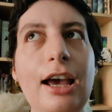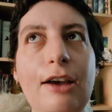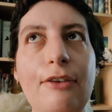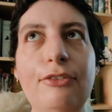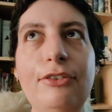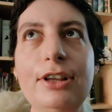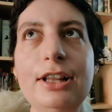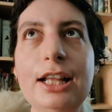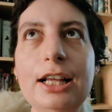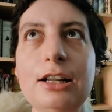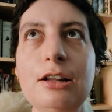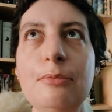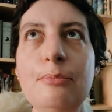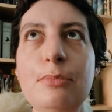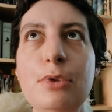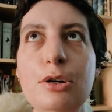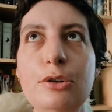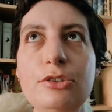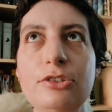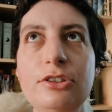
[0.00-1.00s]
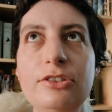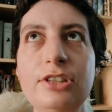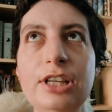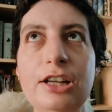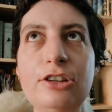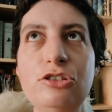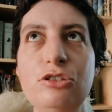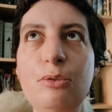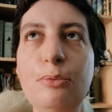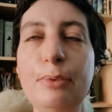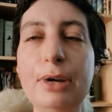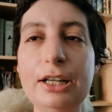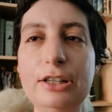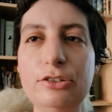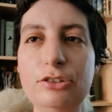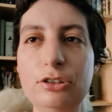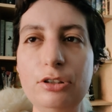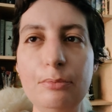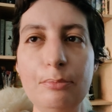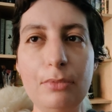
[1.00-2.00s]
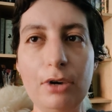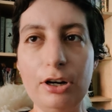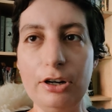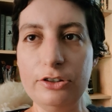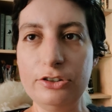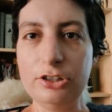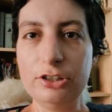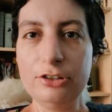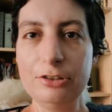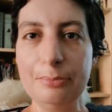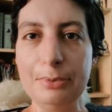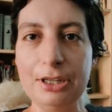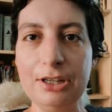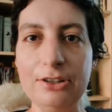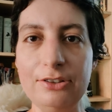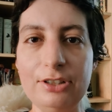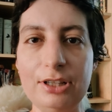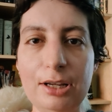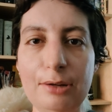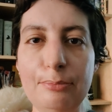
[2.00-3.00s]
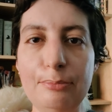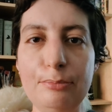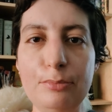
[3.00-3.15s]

I feel like the most attention went to the margins because I